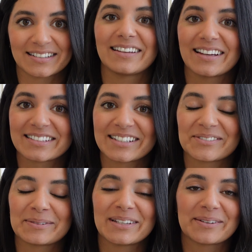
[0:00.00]
Yes, it
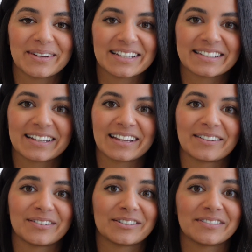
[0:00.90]
would be amazing
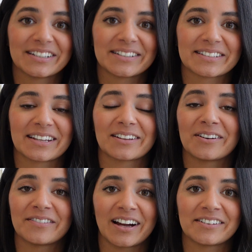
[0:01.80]
if your reels could
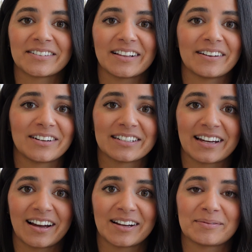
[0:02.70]
go viral every
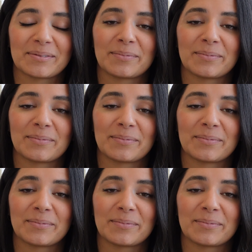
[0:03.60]
time,